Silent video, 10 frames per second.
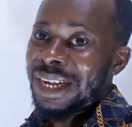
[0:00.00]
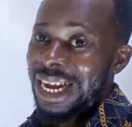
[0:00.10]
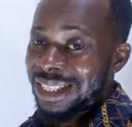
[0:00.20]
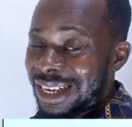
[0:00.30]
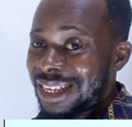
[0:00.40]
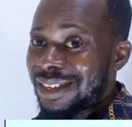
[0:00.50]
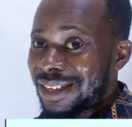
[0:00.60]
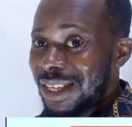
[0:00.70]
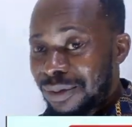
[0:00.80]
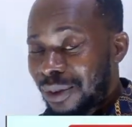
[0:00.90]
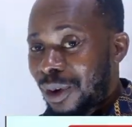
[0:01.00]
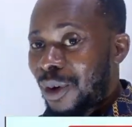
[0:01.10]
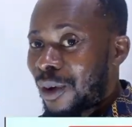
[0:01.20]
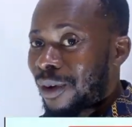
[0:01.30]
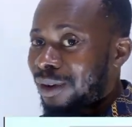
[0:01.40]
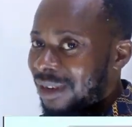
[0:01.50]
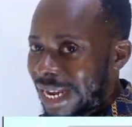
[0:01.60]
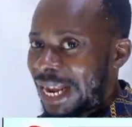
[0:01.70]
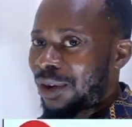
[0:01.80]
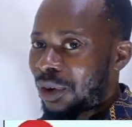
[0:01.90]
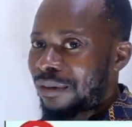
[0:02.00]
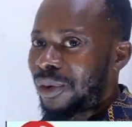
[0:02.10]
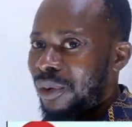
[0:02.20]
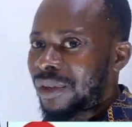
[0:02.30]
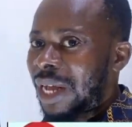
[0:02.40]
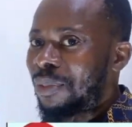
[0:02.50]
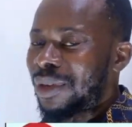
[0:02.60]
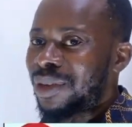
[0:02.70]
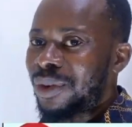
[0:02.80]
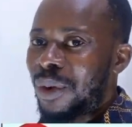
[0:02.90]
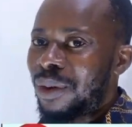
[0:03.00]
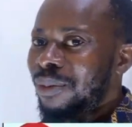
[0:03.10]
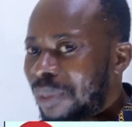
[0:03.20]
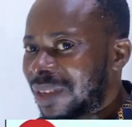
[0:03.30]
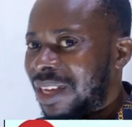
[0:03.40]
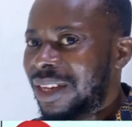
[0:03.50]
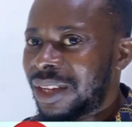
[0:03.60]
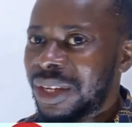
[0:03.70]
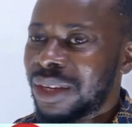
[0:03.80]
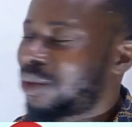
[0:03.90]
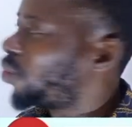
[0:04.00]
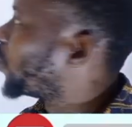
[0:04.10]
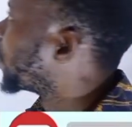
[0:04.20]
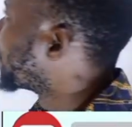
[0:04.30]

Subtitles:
at least, if not all, 10 of those episodes on percentages too.